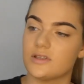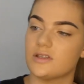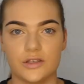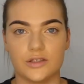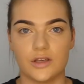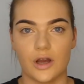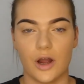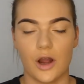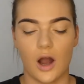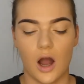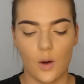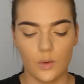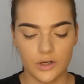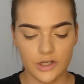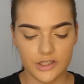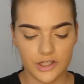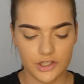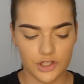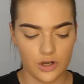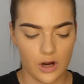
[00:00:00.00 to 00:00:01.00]
So I
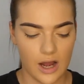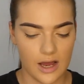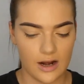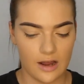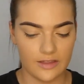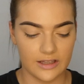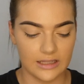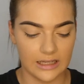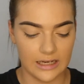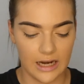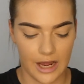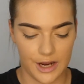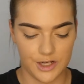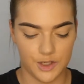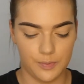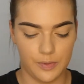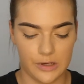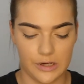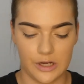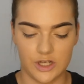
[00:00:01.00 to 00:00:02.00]
wanted to try another
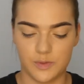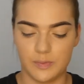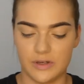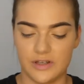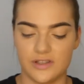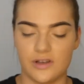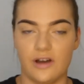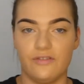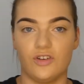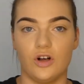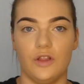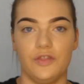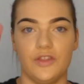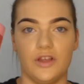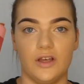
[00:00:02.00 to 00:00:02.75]
Laneige product because I've got